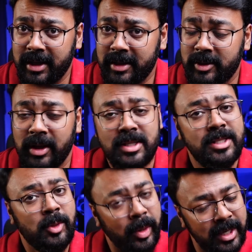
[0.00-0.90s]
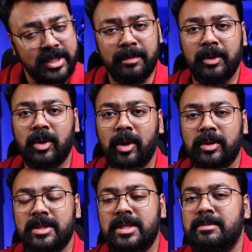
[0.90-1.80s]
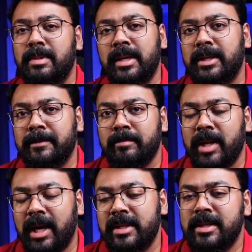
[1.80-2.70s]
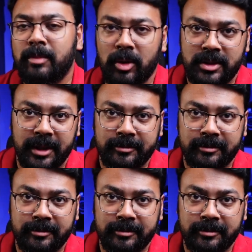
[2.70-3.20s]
So let's quickly jump into how this is built and it's unboxing.